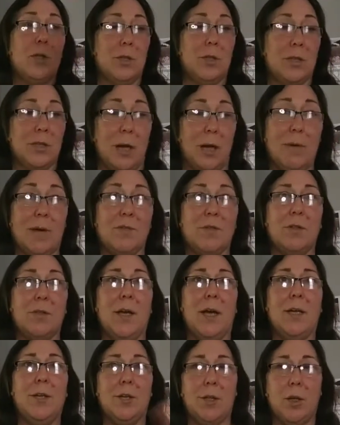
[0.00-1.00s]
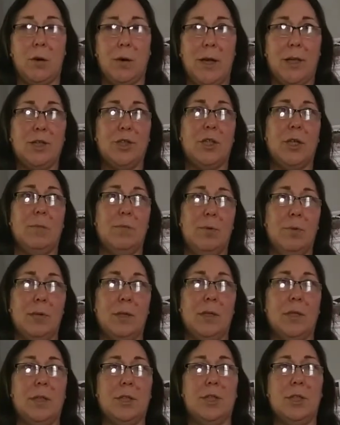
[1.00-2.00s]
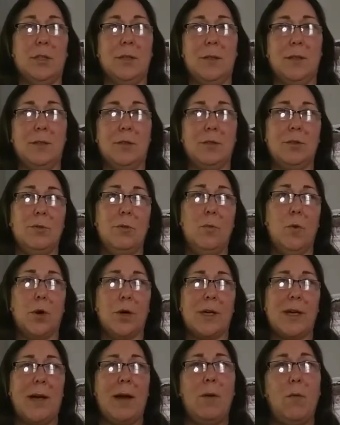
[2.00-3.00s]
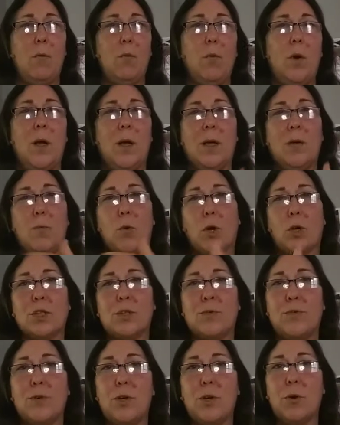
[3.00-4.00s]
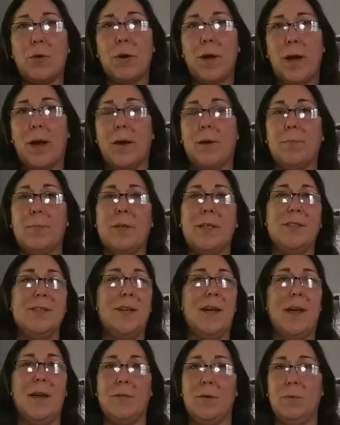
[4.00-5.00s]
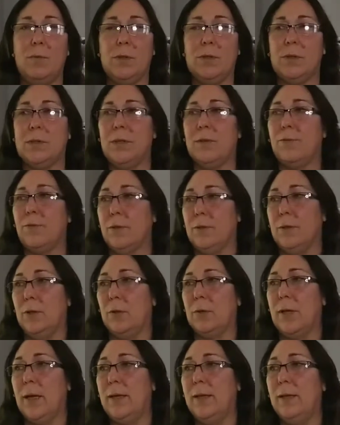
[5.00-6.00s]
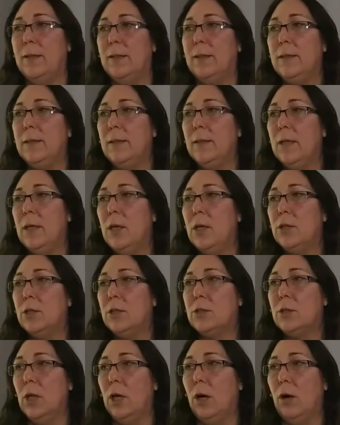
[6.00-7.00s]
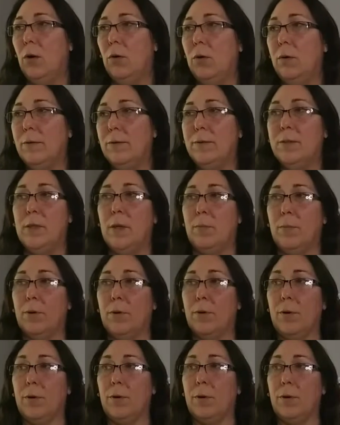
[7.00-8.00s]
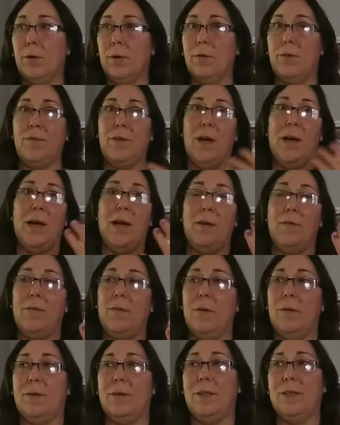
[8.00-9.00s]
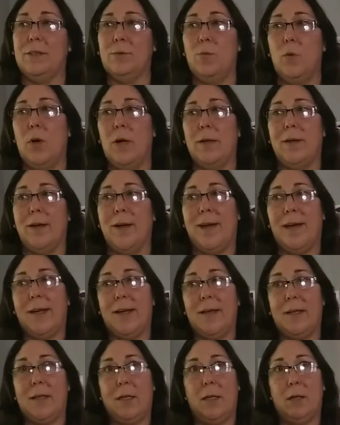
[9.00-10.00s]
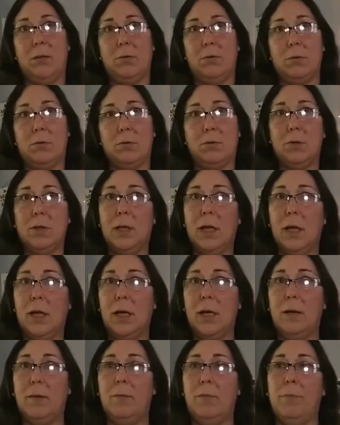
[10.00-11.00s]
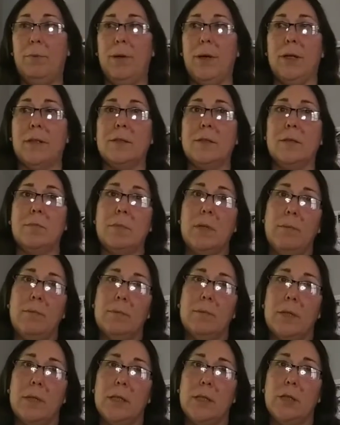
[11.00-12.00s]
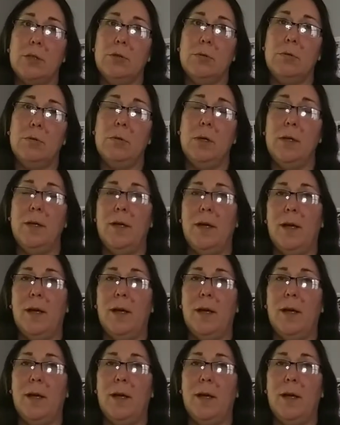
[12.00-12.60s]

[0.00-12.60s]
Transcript: the time after that you go ahead and shampoo and condition, and you work out what works for your hair, because everyone's different, okay? So, number 5. This one I don't do a lot, but sometimes I do,